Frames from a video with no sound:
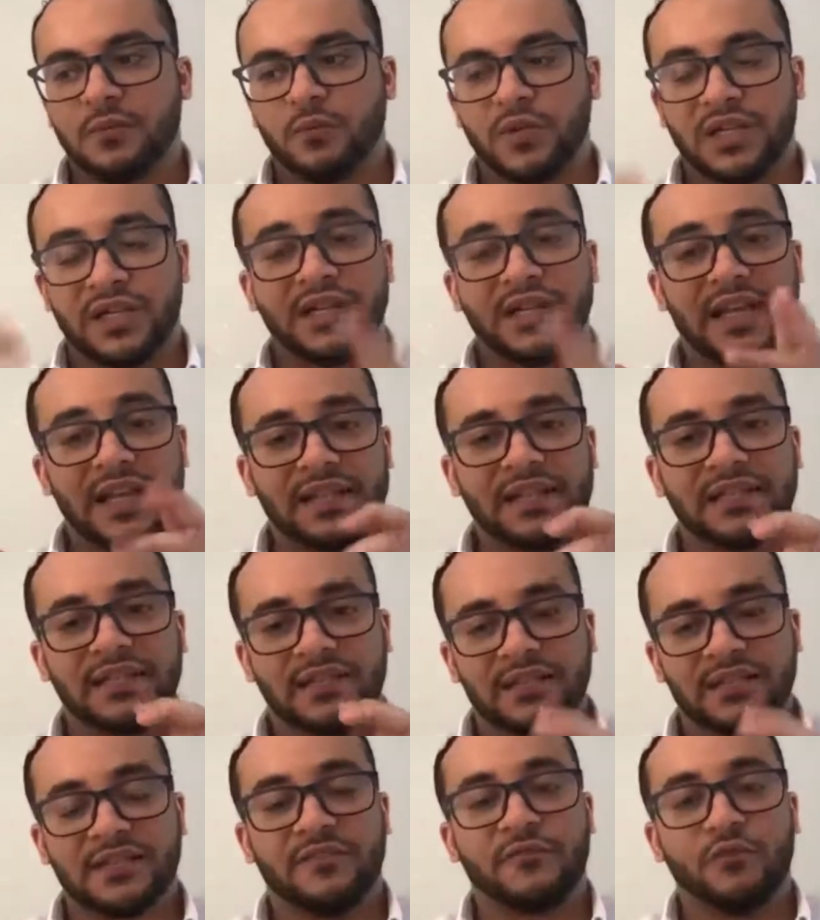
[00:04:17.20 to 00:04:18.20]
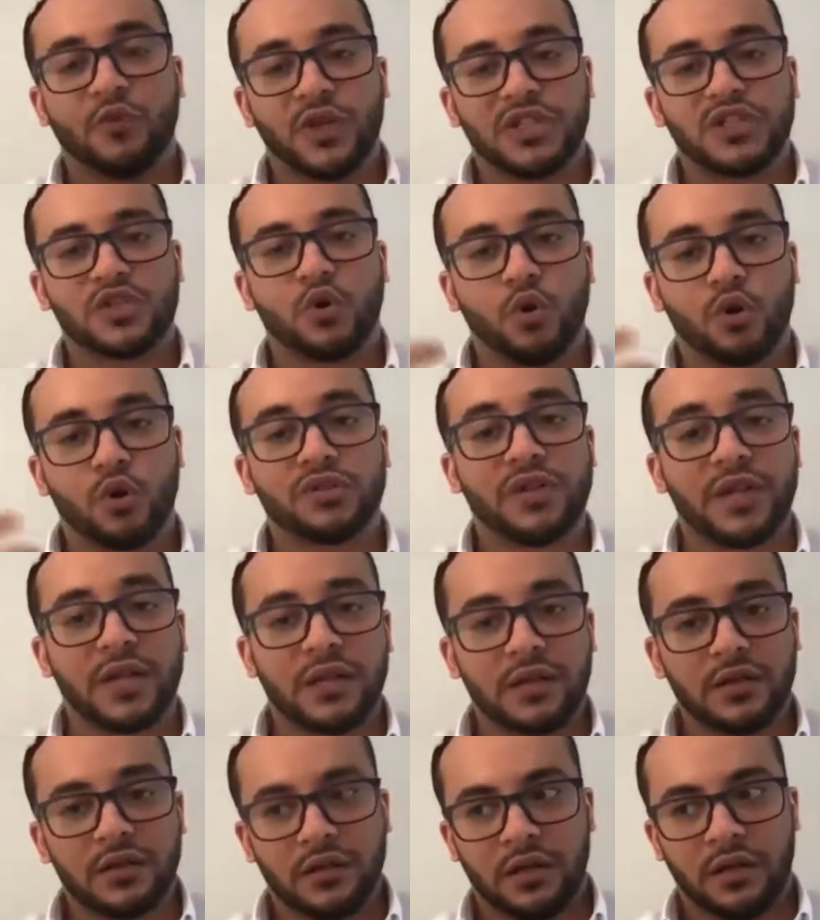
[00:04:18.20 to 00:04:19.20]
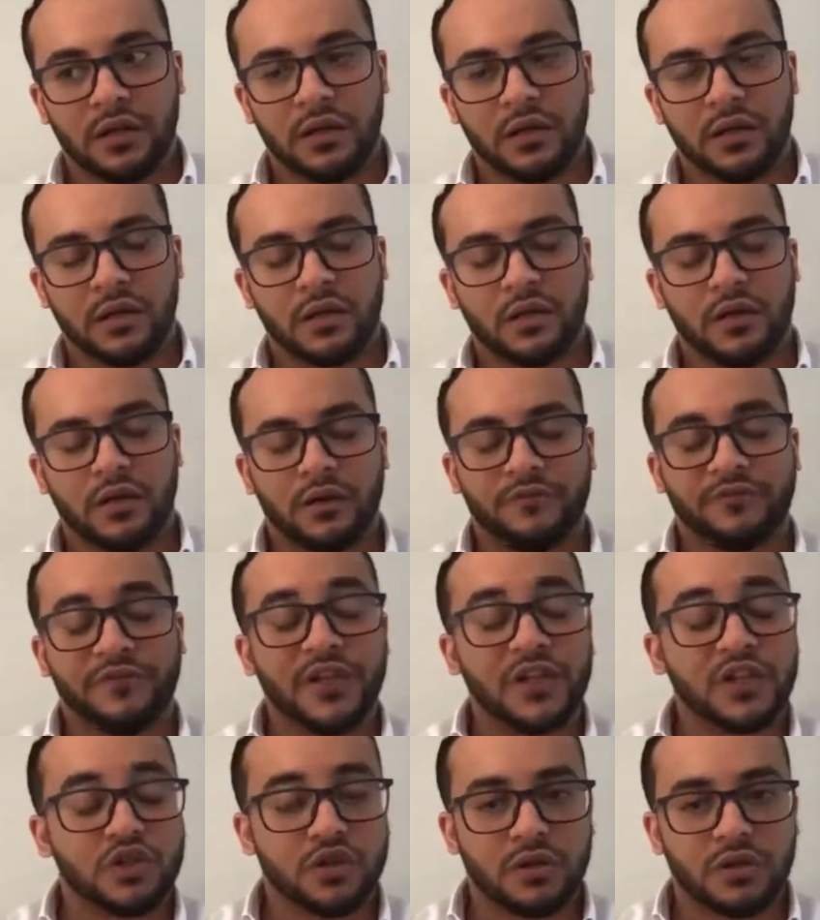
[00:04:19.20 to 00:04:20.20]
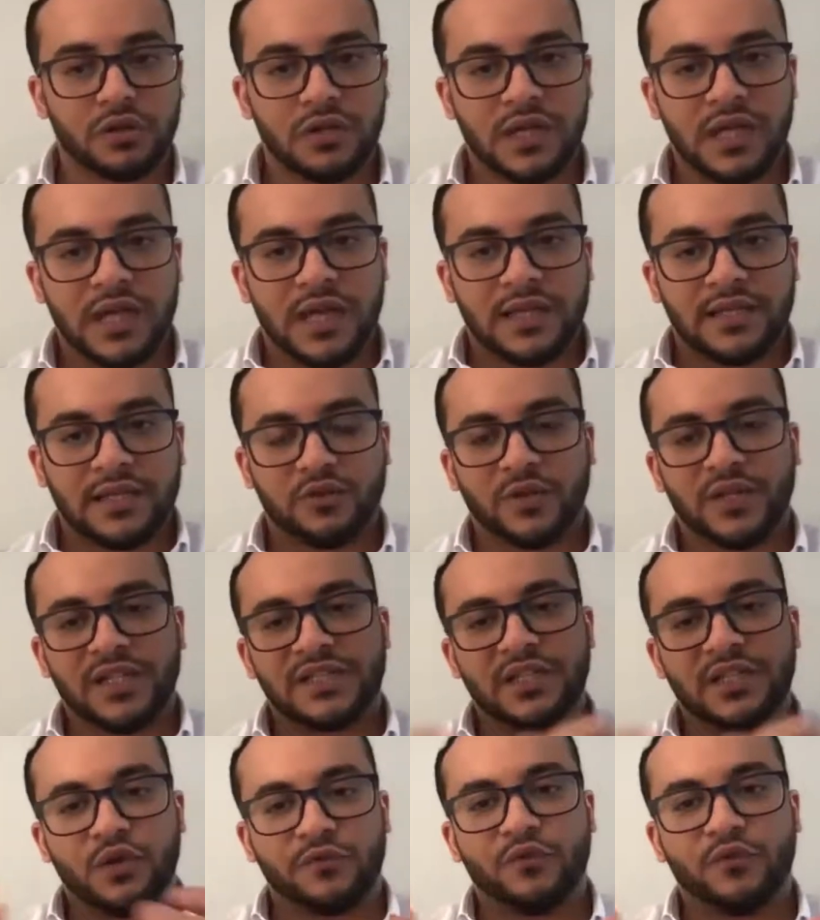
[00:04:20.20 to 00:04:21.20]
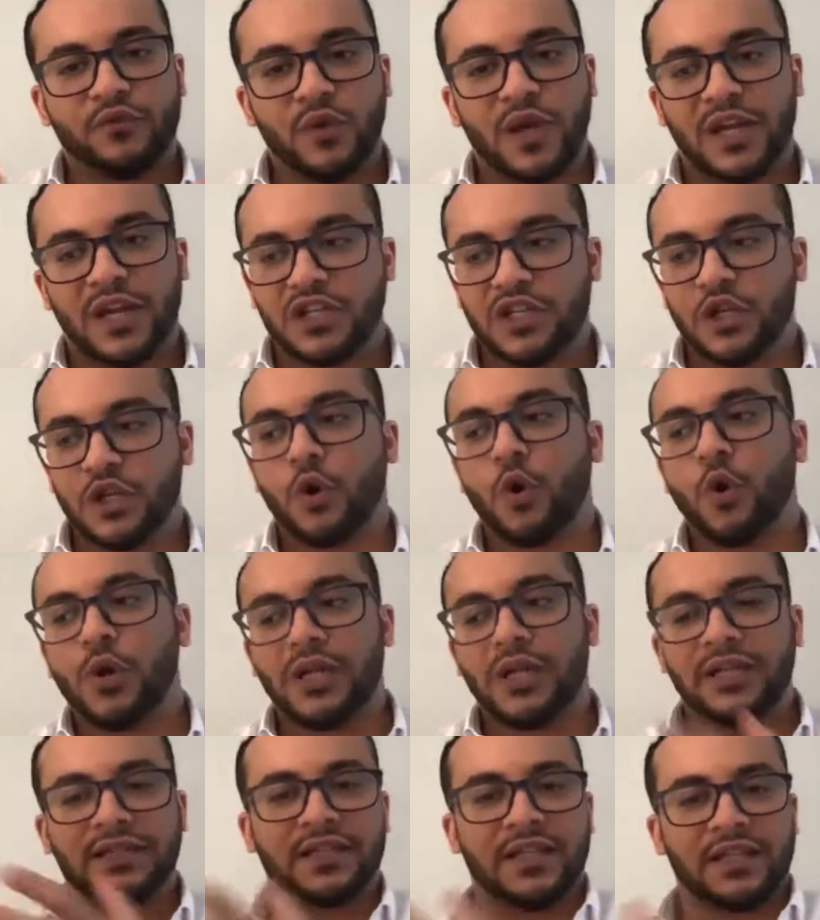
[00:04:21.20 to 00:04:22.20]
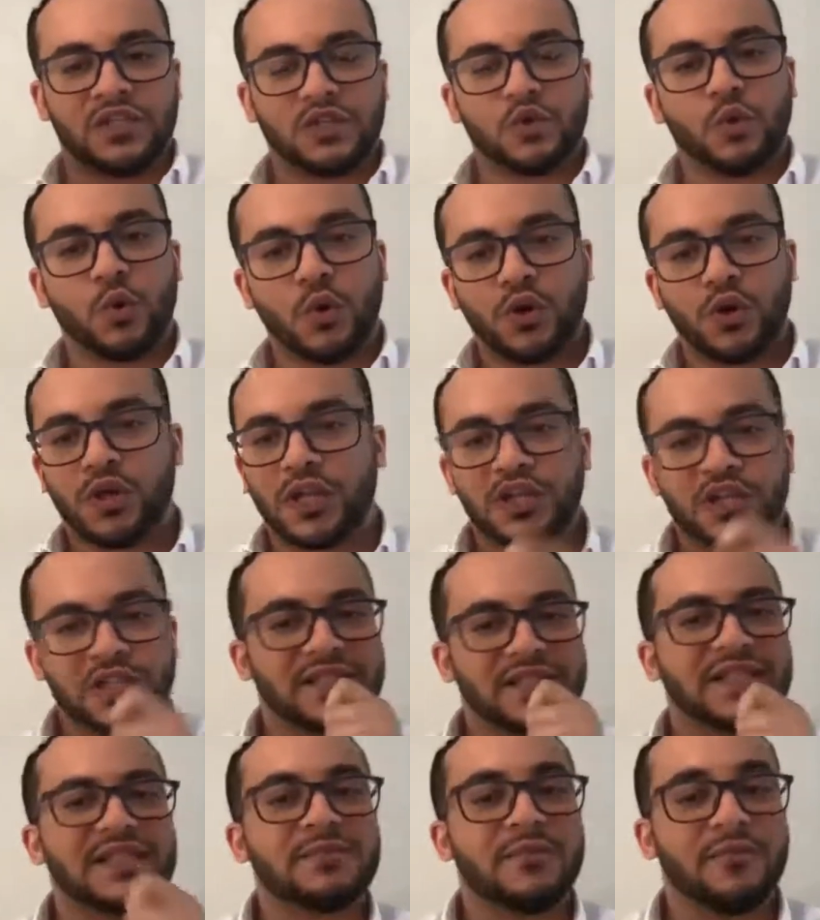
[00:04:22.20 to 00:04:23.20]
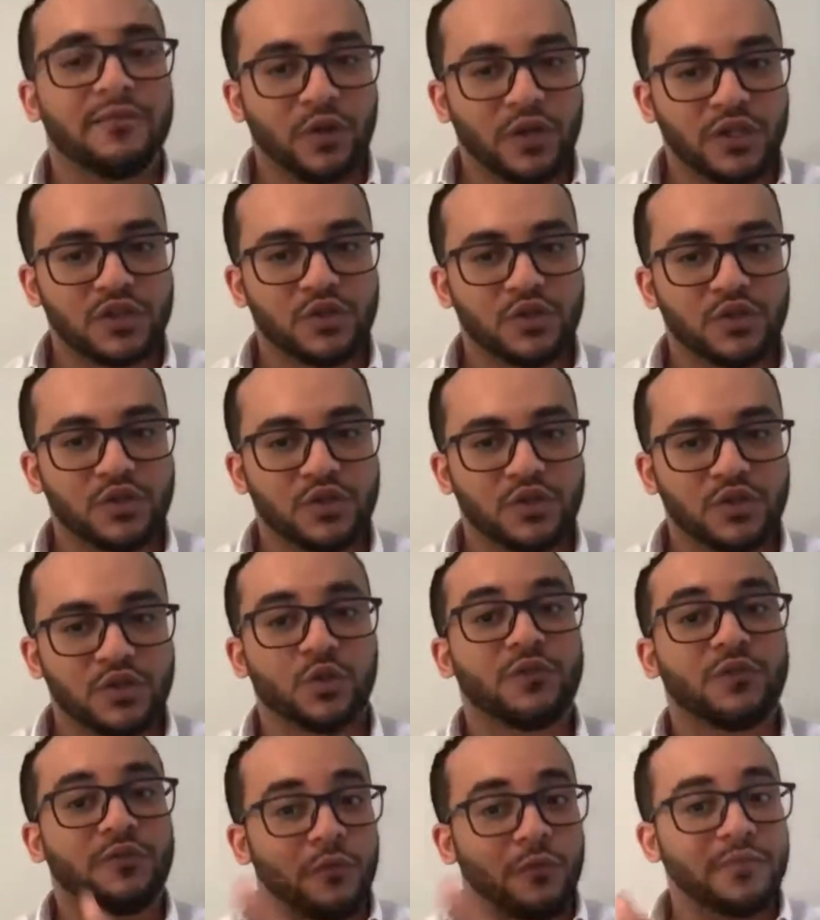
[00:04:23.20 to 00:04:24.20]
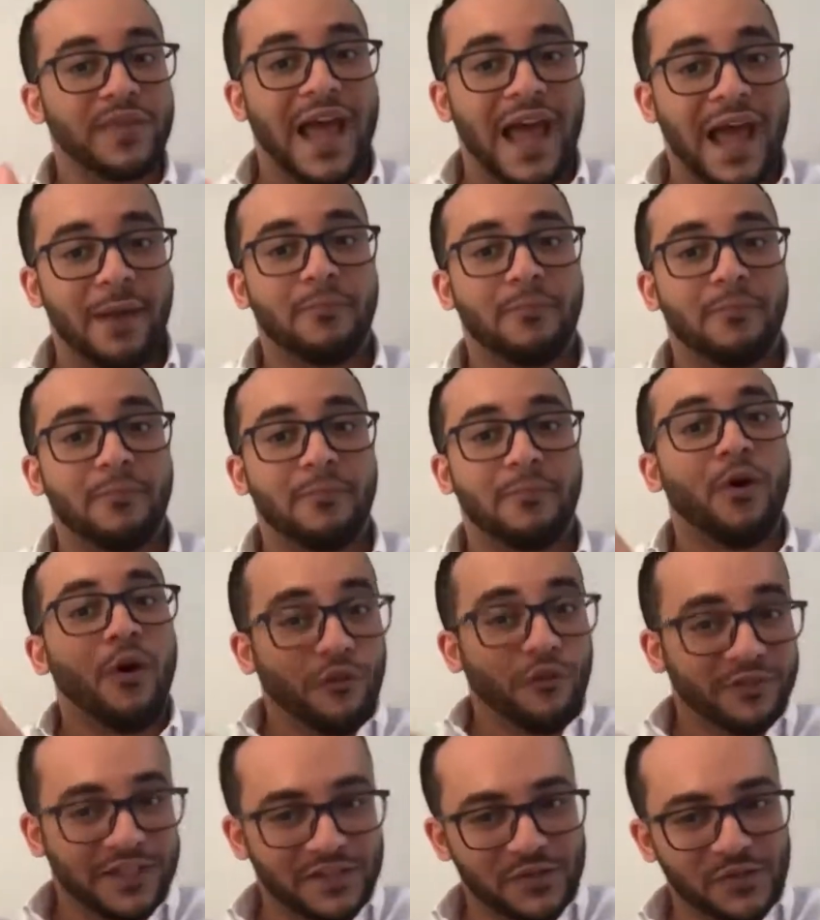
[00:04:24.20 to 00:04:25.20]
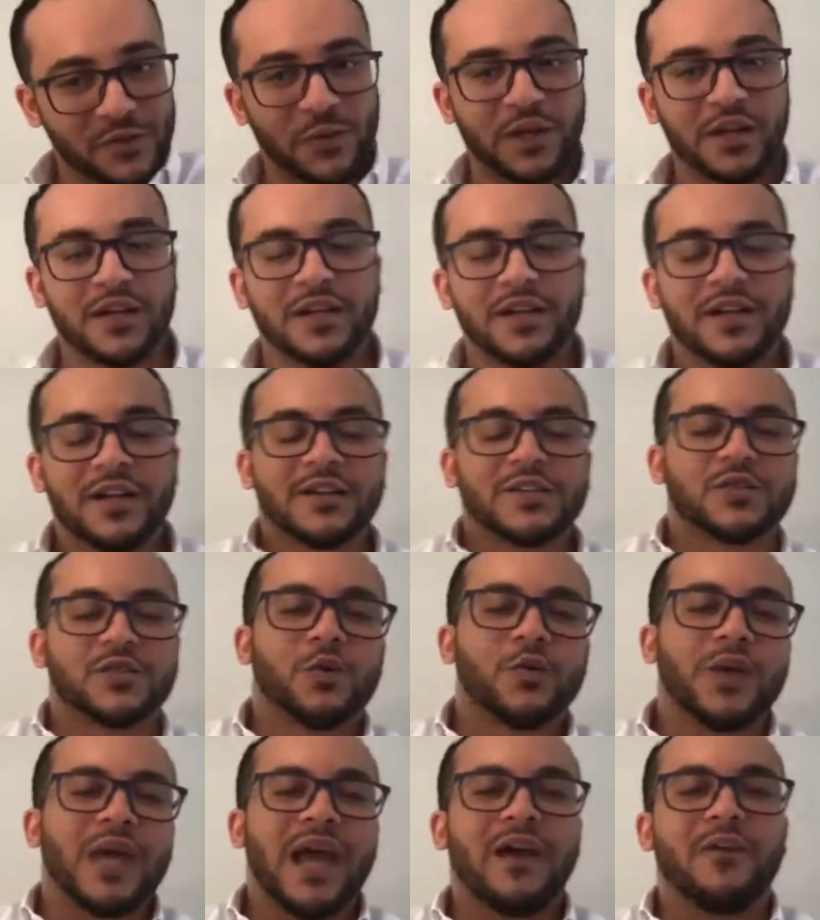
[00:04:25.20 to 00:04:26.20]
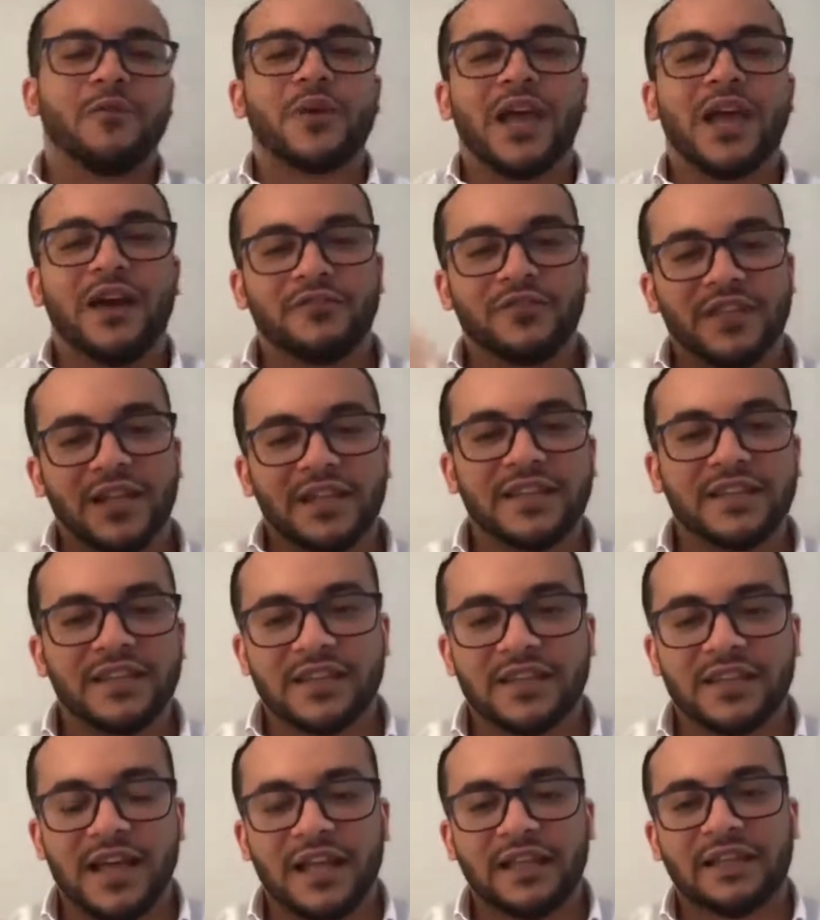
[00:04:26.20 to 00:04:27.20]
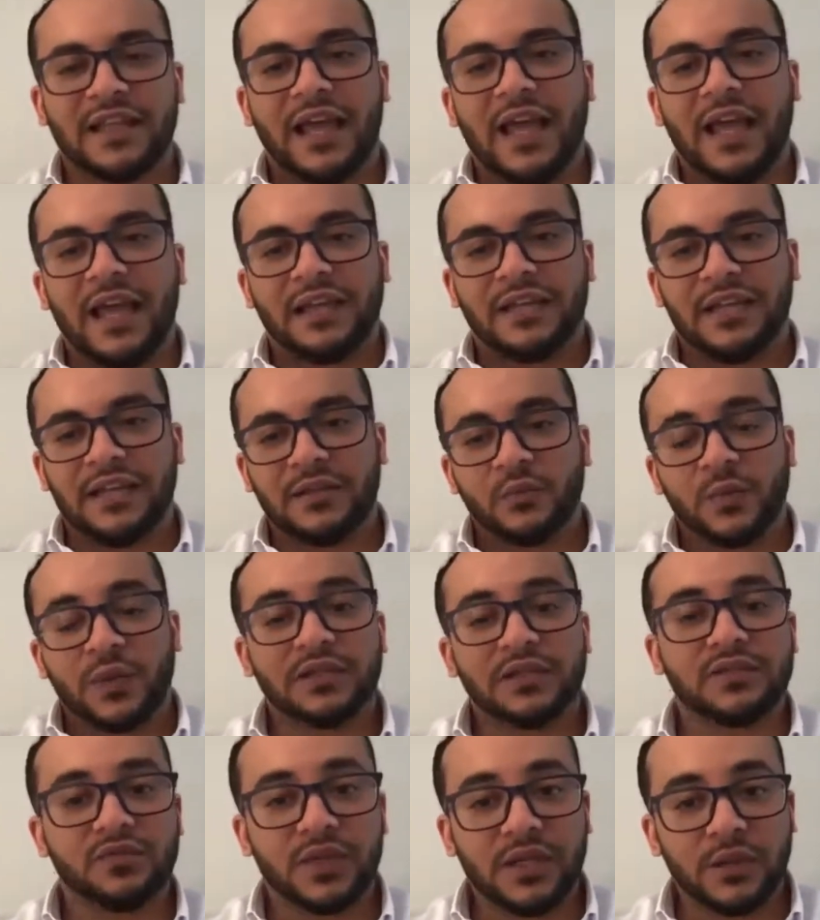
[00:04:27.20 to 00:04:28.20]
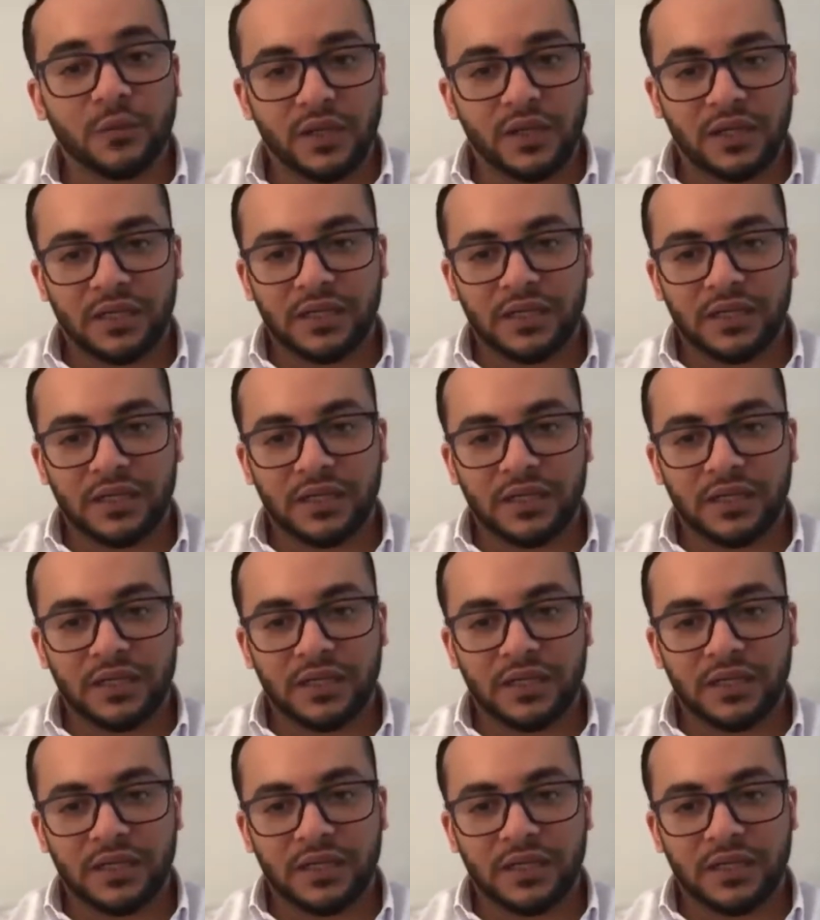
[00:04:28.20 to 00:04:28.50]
created the voice ordering feature. So instead of you actually calling the store, you can just send them a voice note from the app of the store. So we have done that, and it went really well